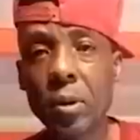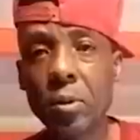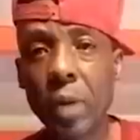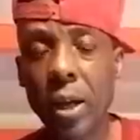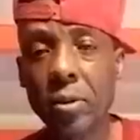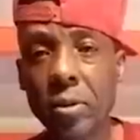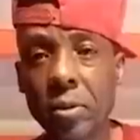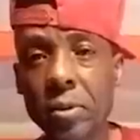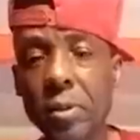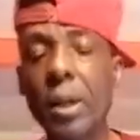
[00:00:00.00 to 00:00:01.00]
Right?
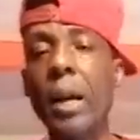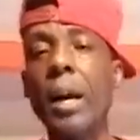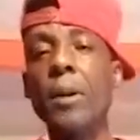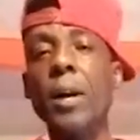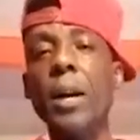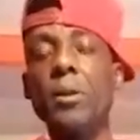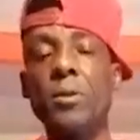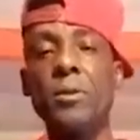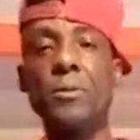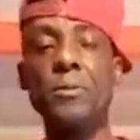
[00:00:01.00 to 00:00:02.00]
Mm-hmm. right.
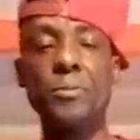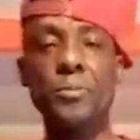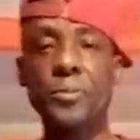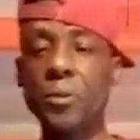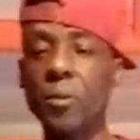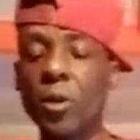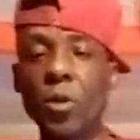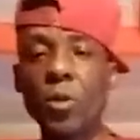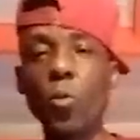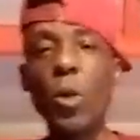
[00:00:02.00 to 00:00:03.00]

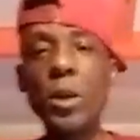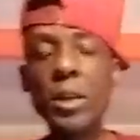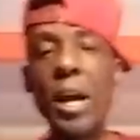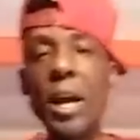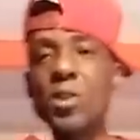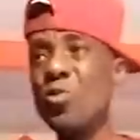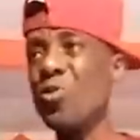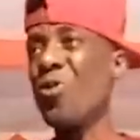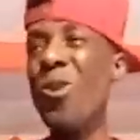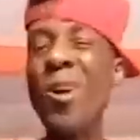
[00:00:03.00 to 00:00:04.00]
When the dance
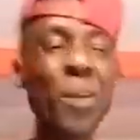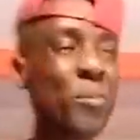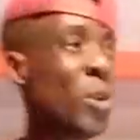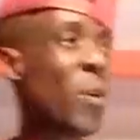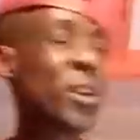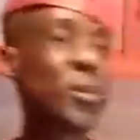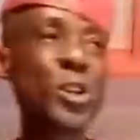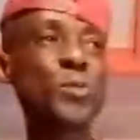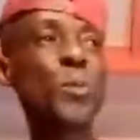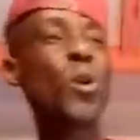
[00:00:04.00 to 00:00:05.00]
ram now and it
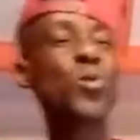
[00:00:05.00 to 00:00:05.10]
reach about